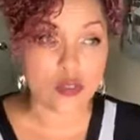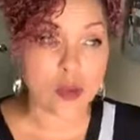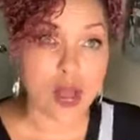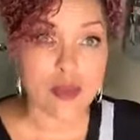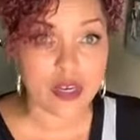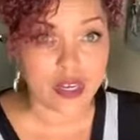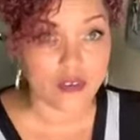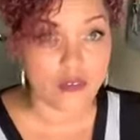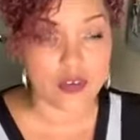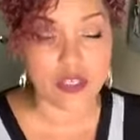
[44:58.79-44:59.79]
So it's probably going
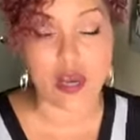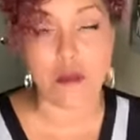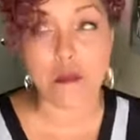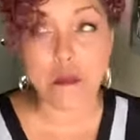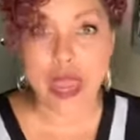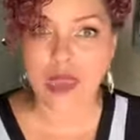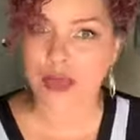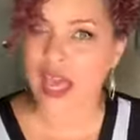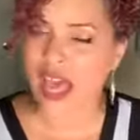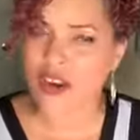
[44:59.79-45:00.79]
to get filled up.
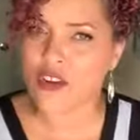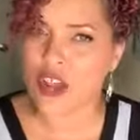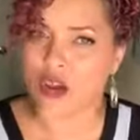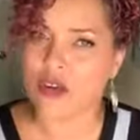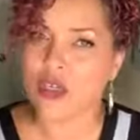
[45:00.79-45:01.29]
Maybe. I don't